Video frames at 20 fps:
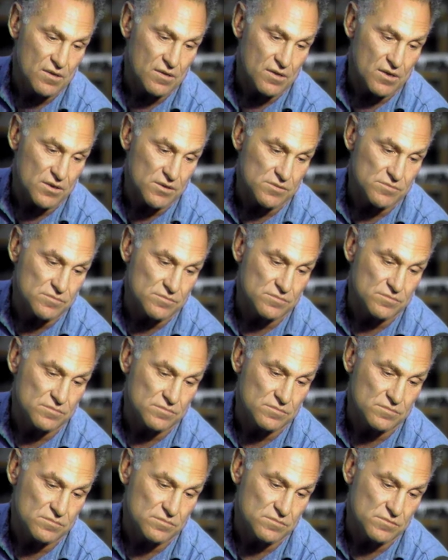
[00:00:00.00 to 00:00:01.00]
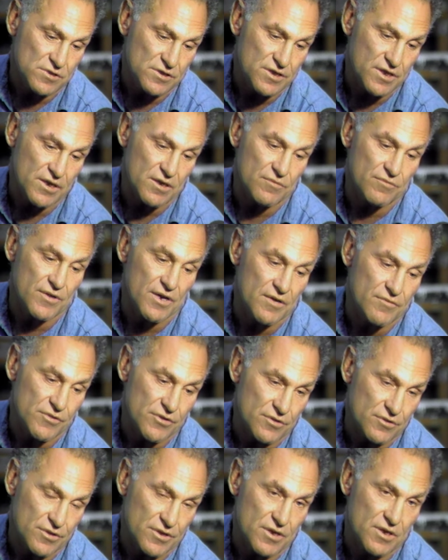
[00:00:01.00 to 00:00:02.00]
um, you take a
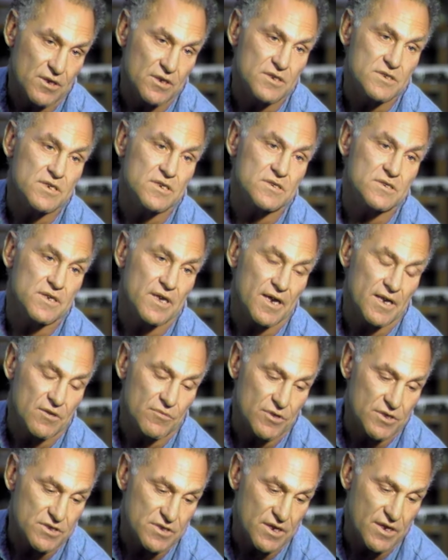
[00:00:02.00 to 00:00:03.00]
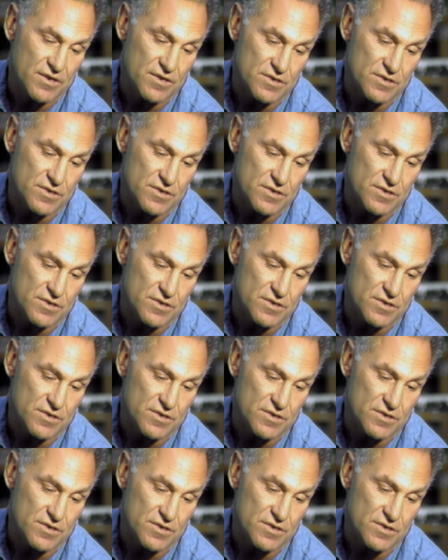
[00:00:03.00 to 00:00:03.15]
five-year-old kid and he says, "Daddy, what's that?"